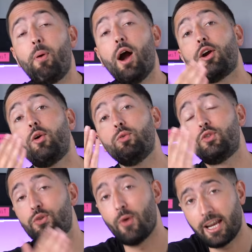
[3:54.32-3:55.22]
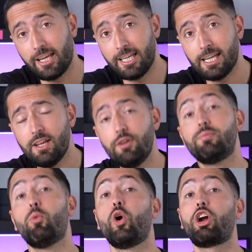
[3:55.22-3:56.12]
barcode tracking
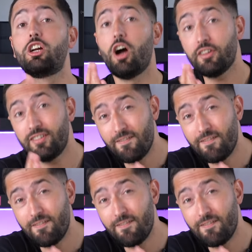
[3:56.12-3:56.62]
is more cost